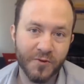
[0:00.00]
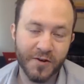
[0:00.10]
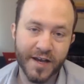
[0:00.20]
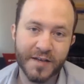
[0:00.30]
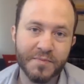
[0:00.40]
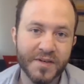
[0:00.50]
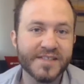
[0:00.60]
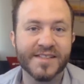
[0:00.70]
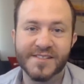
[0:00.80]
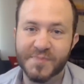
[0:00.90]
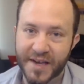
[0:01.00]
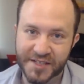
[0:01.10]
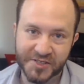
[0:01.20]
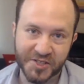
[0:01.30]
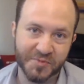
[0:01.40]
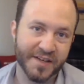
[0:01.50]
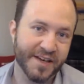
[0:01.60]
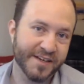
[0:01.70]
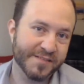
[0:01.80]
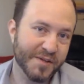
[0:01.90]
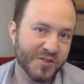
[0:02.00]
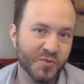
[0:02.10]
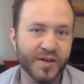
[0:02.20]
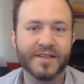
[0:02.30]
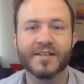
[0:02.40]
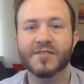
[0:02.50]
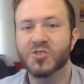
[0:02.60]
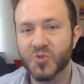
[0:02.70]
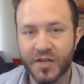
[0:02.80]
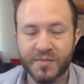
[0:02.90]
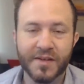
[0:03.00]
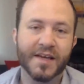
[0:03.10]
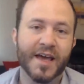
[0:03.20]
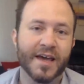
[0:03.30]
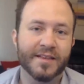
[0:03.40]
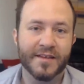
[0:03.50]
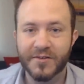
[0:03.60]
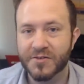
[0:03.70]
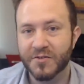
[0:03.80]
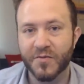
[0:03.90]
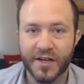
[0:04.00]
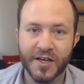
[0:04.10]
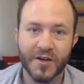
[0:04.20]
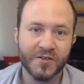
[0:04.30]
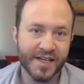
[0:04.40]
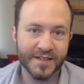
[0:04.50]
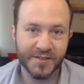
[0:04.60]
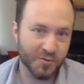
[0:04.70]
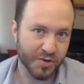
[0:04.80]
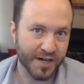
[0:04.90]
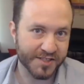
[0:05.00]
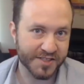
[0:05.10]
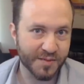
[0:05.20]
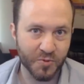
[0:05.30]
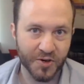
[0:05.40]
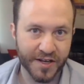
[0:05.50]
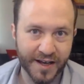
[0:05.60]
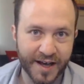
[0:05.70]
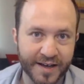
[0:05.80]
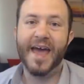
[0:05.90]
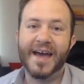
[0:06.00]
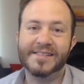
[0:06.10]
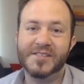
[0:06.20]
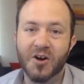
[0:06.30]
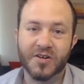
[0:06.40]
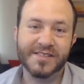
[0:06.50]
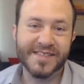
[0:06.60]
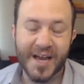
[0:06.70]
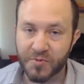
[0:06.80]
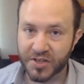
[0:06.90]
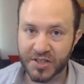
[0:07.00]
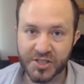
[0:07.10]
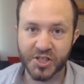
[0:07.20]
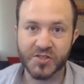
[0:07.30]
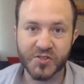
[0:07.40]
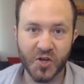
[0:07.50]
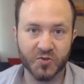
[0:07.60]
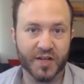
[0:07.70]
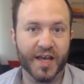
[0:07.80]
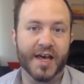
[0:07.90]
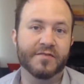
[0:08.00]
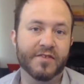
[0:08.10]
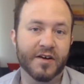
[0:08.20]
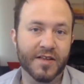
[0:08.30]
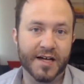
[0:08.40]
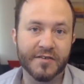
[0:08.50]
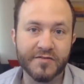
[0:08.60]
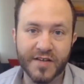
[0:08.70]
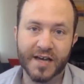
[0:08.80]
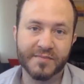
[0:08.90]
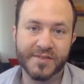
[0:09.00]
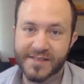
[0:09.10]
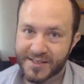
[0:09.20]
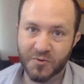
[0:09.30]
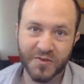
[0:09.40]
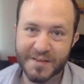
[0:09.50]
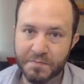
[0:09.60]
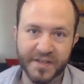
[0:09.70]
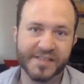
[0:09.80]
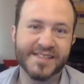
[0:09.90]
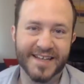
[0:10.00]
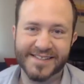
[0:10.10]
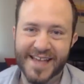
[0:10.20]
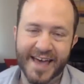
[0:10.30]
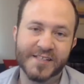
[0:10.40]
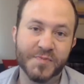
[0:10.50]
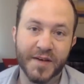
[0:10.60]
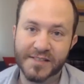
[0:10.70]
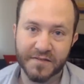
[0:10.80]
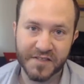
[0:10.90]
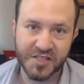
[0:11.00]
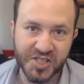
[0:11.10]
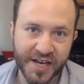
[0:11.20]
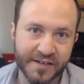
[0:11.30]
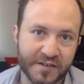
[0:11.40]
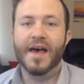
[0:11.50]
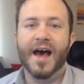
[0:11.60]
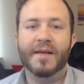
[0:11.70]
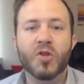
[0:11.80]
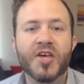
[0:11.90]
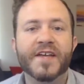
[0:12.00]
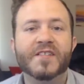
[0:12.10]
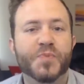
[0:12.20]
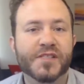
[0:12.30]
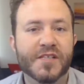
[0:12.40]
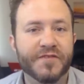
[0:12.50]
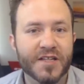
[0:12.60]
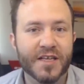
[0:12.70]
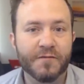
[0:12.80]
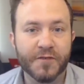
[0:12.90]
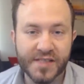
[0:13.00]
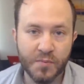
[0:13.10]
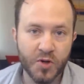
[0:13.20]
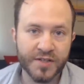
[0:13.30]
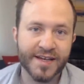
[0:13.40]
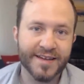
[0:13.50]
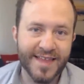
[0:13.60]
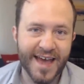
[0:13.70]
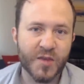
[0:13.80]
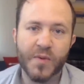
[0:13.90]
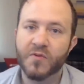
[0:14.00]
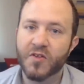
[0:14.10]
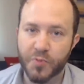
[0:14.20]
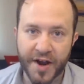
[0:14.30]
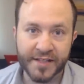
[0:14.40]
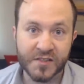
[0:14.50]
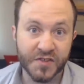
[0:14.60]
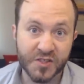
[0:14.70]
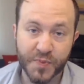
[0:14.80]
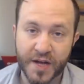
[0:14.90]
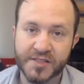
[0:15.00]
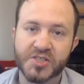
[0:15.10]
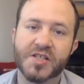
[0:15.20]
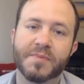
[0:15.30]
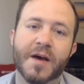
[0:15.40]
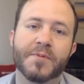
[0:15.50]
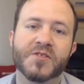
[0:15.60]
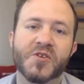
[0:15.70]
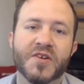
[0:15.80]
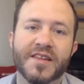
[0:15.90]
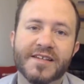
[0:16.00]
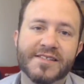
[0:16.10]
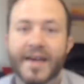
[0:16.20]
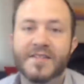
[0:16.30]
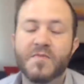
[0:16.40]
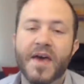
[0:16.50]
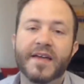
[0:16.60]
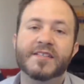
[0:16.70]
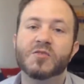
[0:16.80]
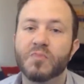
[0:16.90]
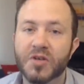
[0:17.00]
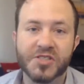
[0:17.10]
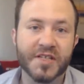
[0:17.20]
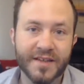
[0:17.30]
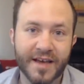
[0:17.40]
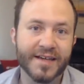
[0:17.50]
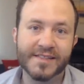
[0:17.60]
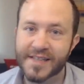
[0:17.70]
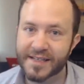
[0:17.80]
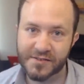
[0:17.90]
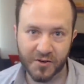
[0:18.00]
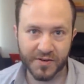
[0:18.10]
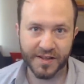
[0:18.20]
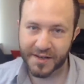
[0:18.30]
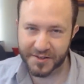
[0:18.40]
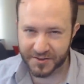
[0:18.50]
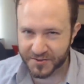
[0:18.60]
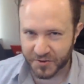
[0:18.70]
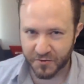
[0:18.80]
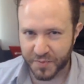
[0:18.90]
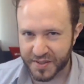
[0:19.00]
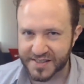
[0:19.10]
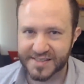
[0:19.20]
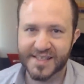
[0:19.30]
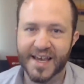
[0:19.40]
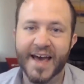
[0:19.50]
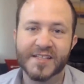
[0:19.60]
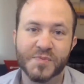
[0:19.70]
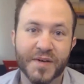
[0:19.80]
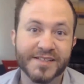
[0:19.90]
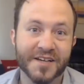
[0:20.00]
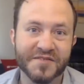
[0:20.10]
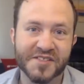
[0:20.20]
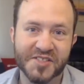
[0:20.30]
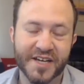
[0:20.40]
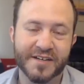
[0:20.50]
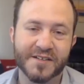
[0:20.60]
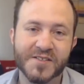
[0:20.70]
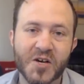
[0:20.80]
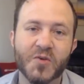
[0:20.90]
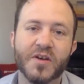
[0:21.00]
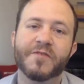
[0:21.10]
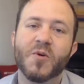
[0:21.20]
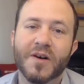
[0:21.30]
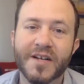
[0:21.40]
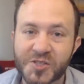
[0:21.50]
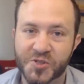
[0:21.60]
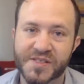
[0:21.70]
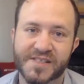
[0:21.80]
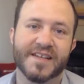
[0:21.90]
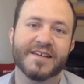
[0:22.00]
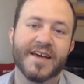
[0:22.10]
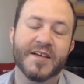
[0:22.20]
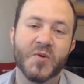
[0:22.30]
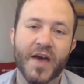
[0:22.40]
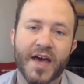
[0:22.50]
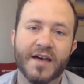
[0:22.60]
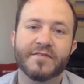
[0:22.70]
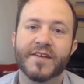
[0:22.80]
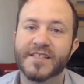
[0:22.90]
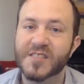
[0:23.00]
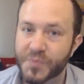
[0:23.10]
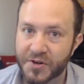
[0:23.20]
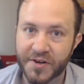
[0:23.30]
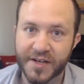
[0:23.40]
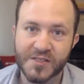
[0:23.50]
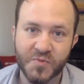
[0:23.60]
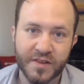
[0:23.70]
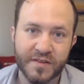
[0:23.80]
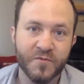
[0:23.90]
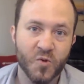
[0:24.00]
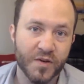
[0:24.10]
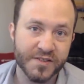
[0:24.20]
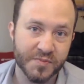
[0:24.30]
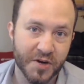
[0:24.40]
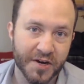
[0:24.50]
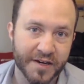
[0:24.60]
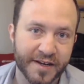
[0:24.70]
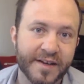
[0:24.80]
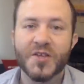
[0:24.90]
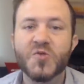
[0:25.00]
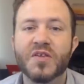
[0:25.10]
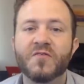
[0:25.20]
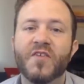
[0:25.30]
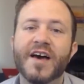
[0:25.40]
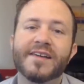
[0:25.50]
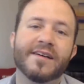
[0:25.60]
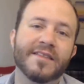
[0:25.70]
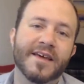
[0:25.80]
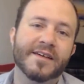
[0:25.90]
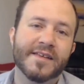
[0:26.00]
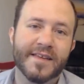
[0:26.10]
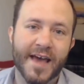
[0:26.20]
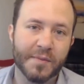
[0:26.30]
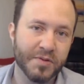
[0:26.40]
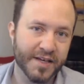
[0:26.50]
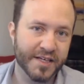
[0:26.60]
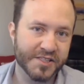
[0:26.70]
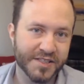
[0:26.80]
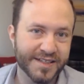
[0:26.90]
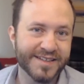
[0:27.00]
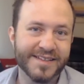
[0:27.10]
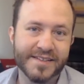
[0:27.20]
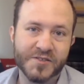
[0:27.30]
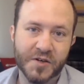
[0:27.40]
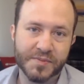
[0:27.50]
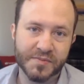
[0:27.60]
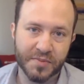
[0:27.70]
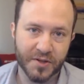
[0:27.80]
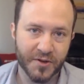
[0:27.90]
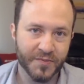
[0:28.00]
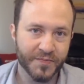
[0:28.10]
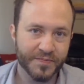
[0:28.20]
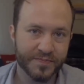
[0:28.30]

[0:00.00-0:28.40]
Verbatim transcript: for a business manager because between streaming and the YouTube videos and the new projects I'm working on, as an artist, I really just don't have a lot of time to deal with the business aspects of this channel. I'm looking specifically for someone to connect me with brands for sponsorship opportunities and to manage merchandise and all the other sort of businessy aspects of this channel. So if you are interested and you have experience with influencer marketing, you you can find a link to the application in the description below.